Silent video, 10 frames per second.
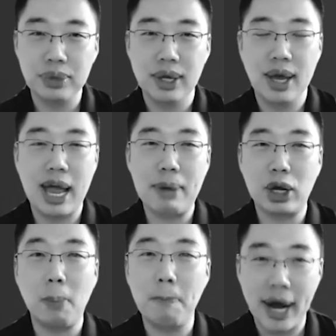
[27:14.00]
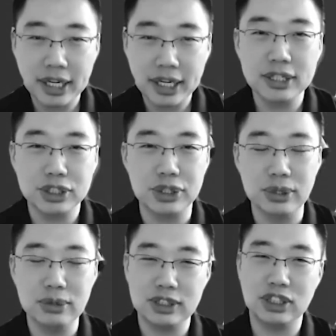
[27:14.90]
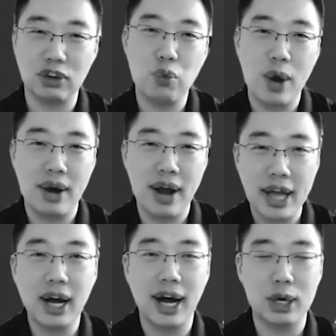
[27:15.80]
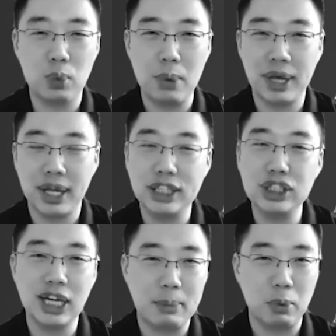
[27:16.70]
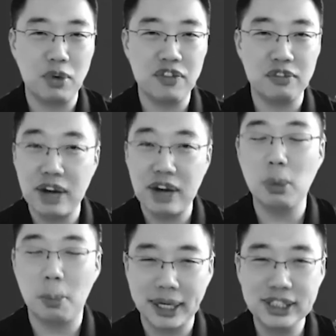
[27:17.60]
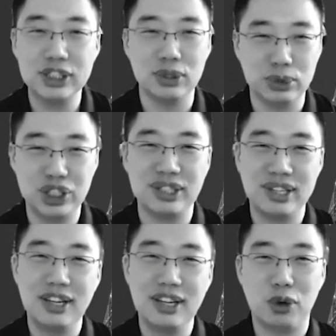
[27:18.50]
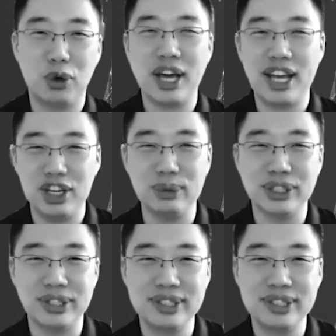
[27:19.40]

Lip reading: And by combining the two, software and hardware, we can actually come up with a very robust solution for the end user.